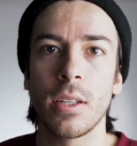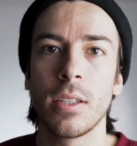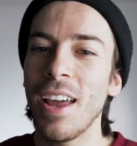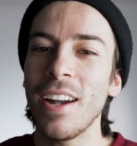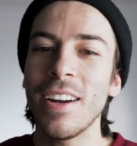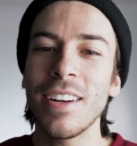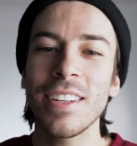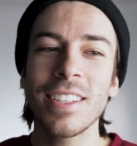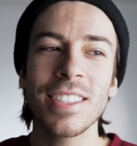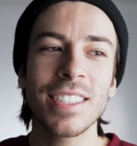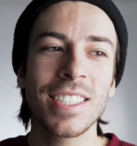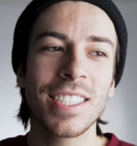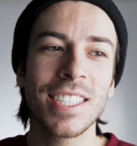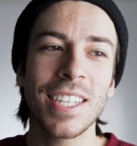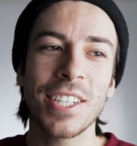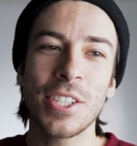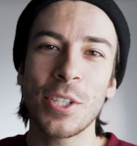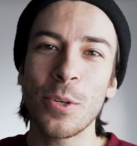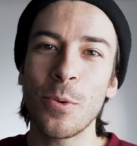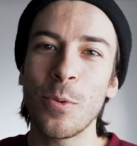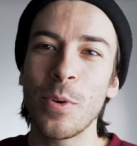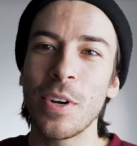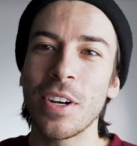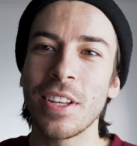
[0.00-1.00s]
Editing is such
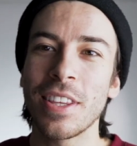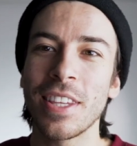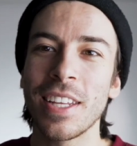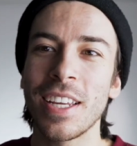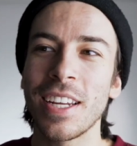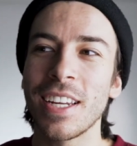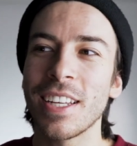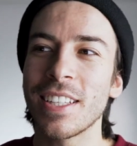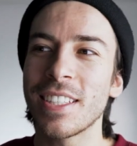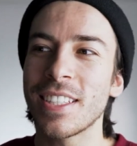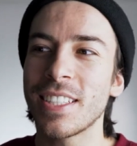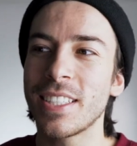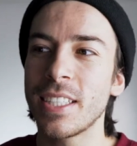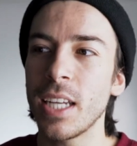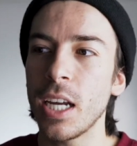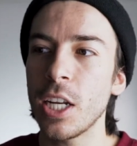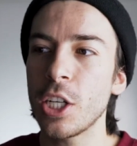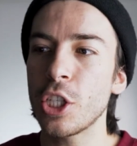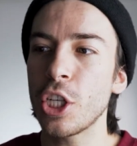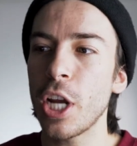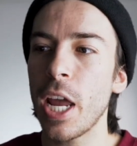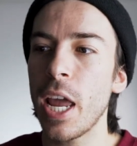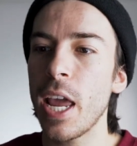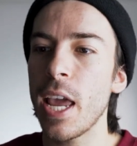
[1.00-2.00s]
a weird thing. It's
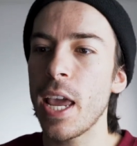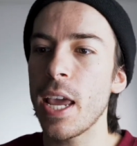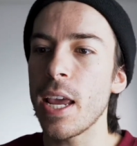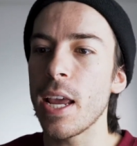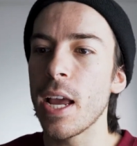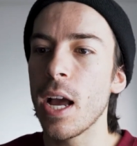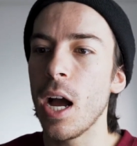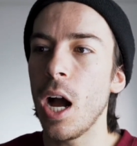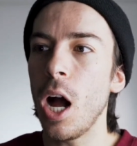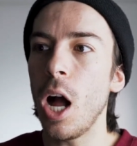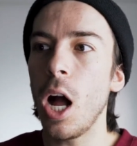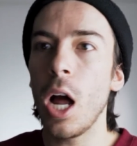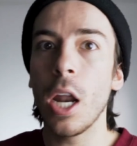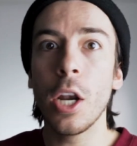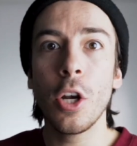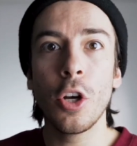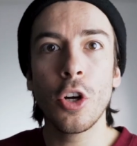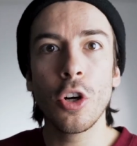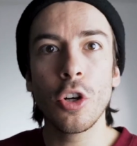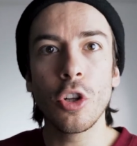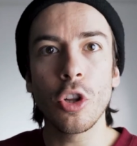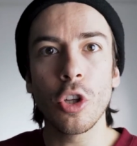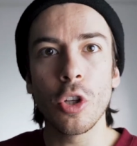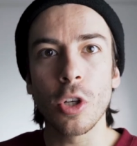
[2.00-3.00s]
such a
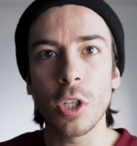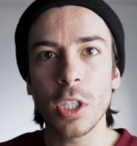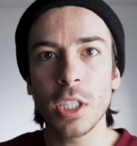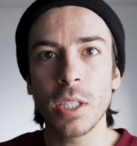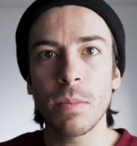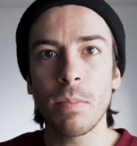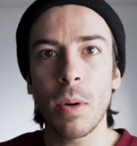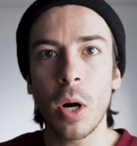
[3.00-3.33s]
underlooked